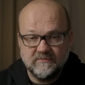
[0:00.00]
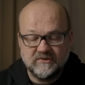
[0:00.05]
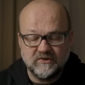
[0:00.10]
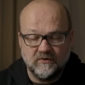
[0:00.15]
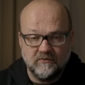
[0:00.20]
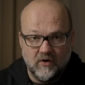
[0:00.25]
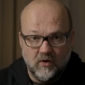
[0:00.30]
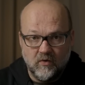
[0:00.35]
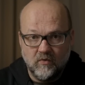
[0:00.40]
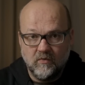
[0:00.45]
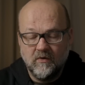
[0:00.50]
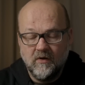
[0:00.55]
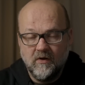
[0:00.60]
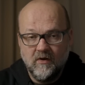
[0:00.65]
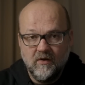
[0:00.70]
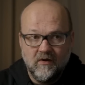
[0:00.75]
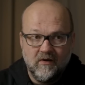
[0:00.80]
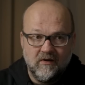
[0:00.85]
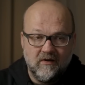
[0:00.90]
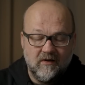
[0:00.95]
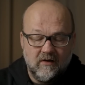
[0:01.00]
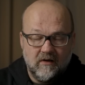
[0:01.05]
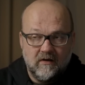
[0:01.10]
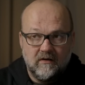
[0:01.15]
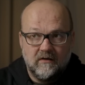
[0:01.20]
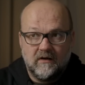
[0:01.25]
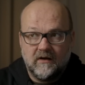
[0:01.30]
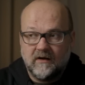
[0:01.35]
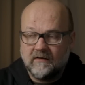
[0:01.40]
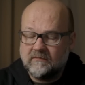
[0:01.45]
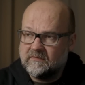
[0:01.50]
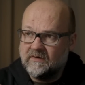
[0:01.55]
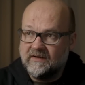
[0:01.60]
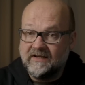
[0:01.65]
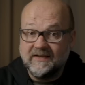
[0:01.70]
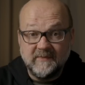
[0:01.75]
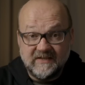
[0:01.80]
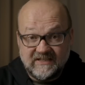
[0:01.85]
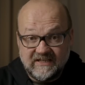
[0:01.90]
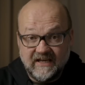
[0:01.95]
So no
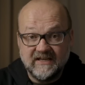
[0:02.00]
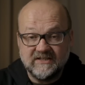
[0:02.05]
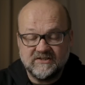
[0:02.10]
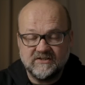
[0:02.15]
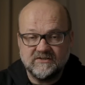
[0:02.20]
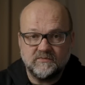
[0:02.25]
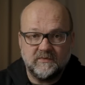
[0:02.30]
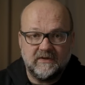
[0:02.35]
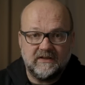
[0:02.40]
limitations